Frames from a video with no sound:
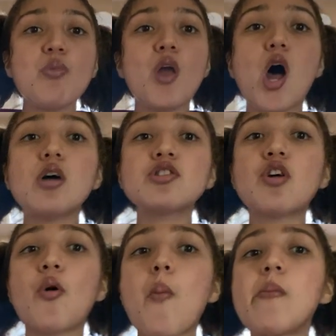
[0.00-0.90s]

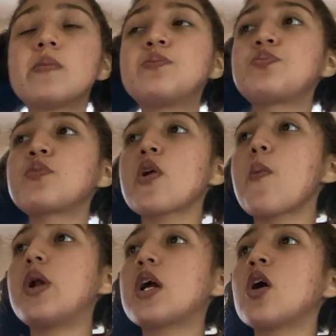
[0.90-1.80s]
Also,
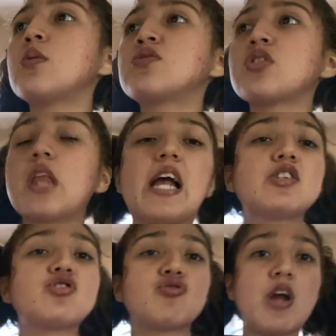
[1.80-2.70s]
when it comes to like
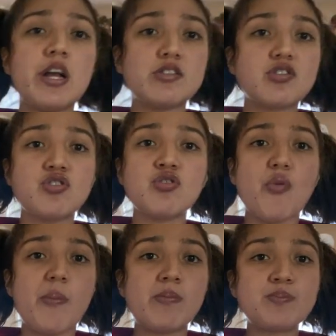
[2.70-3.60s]
stress
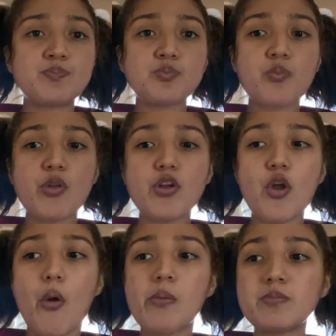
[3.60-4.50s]
too, you
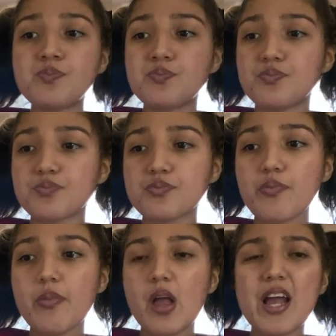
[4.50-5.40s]
know,
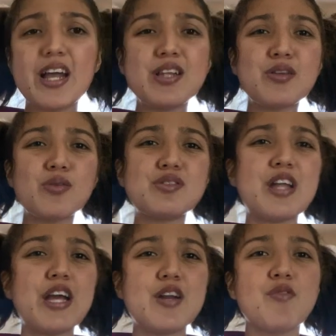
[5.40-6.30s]
and those
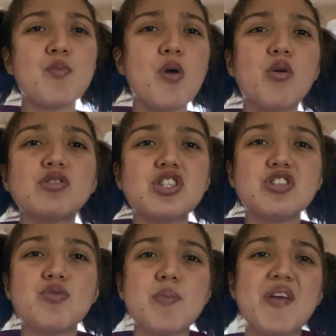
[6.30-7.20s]
negative
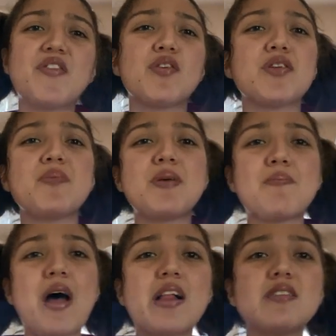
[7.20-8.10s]
emotions, we may feel them
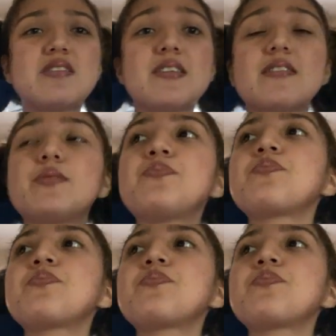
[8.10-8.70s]
imbalances.